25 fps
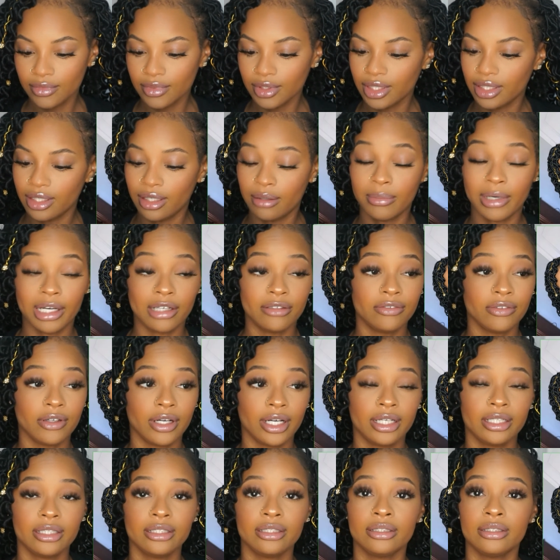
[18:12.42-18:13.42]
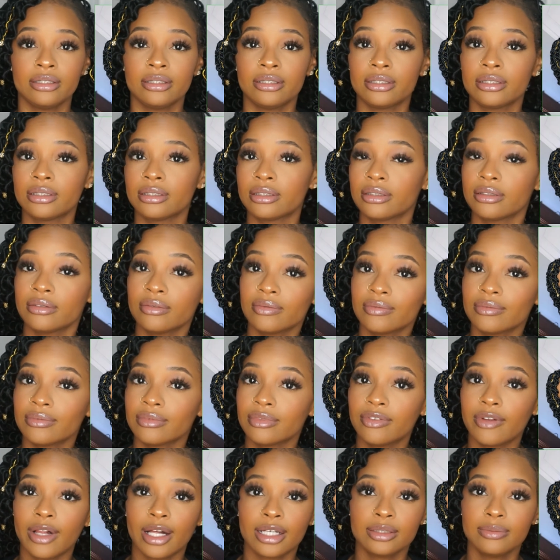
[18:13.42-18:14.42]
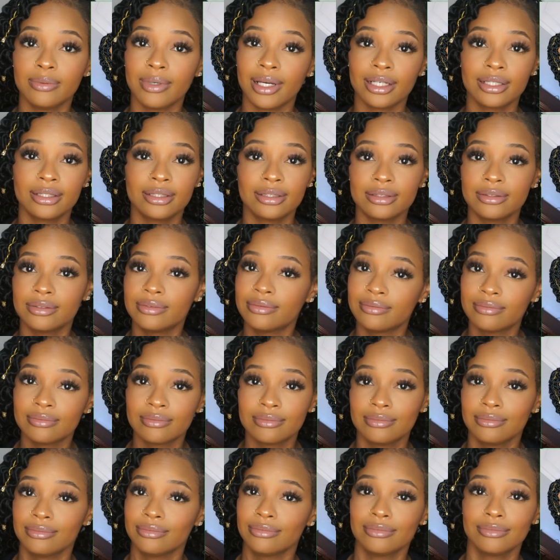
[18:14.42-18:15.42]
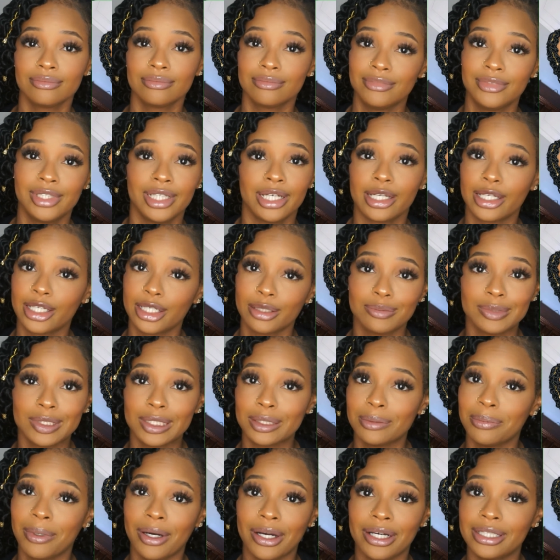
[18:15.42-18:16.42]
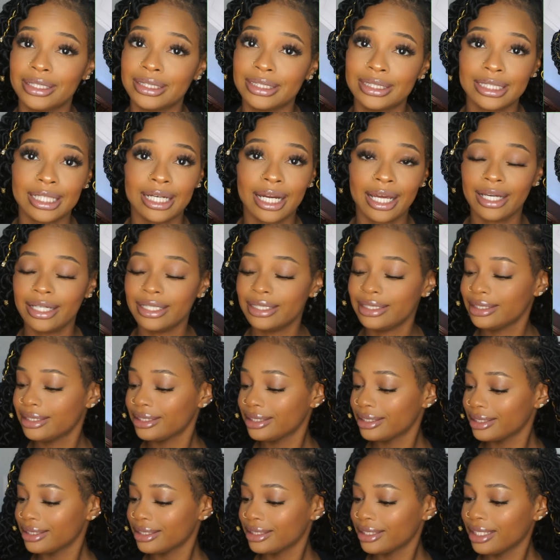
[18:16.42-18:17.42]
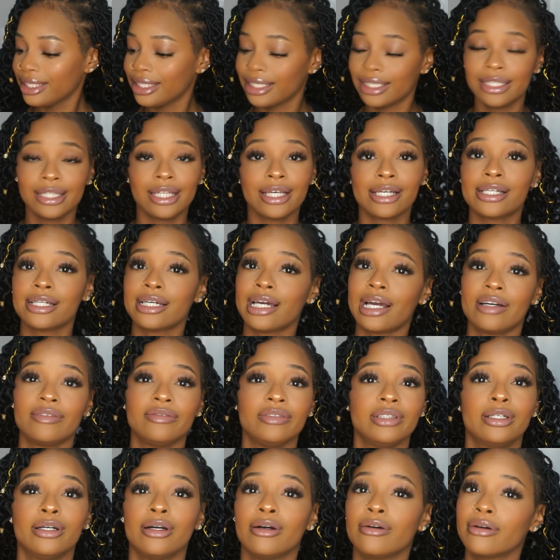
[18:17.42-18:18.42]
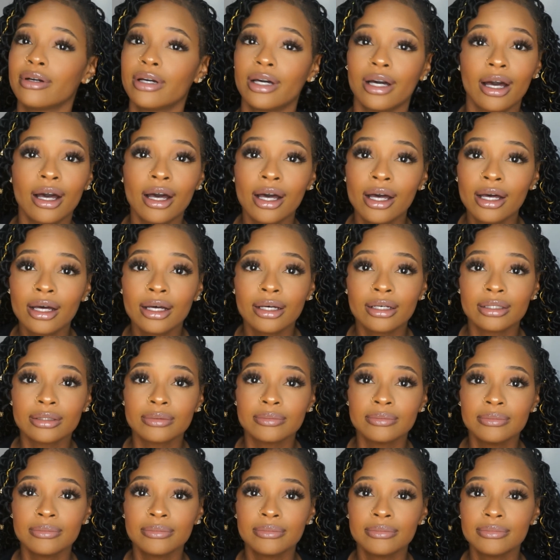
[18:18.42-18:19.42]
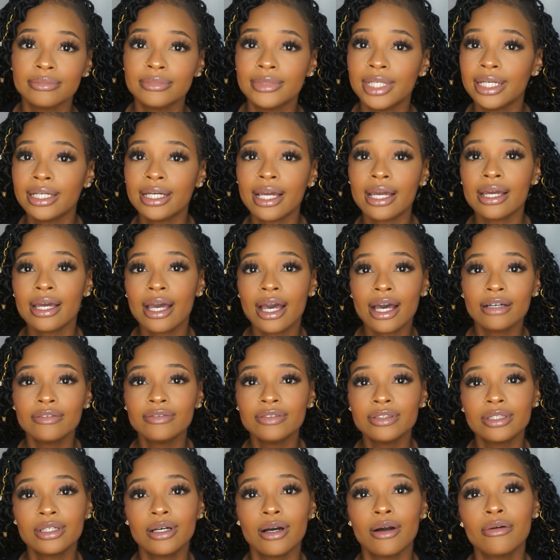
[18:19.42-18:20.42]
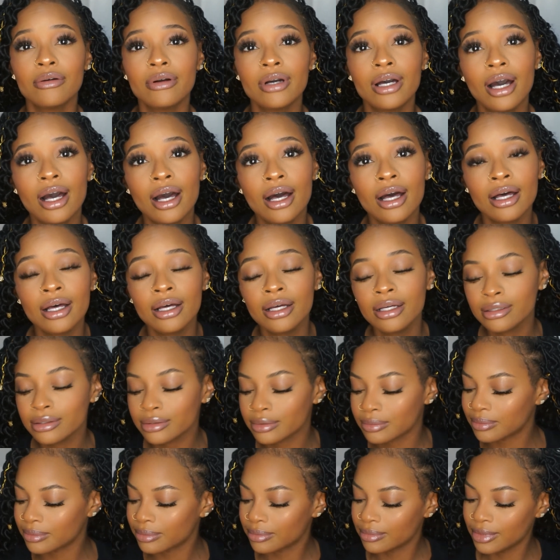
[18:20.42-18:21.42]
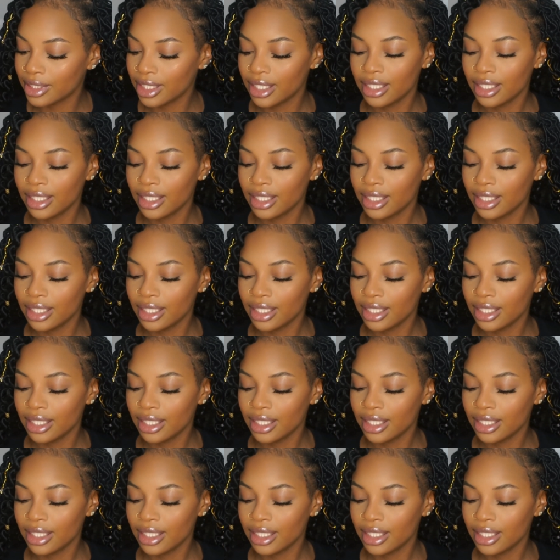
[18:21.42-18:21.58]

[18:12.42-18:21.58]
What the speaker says: And my friends, flashback, didn't come to the party today. They ain't ever gonna come. They ain't ever gonna come.